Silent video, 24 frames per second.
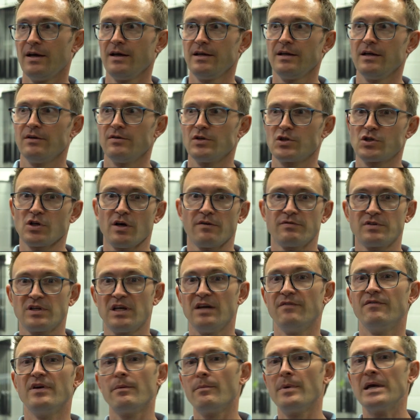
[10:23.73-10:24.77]
you know, the shaft's
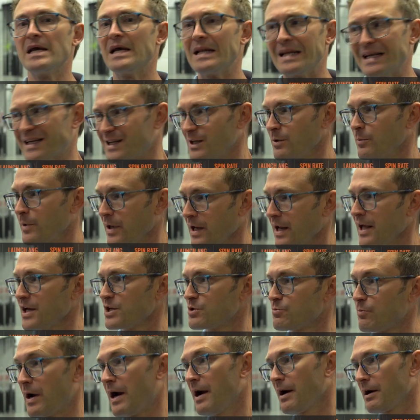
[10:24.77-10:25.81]
giving me a little bit less
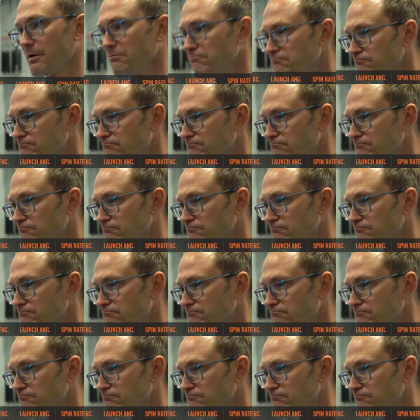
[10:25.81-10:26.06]
back,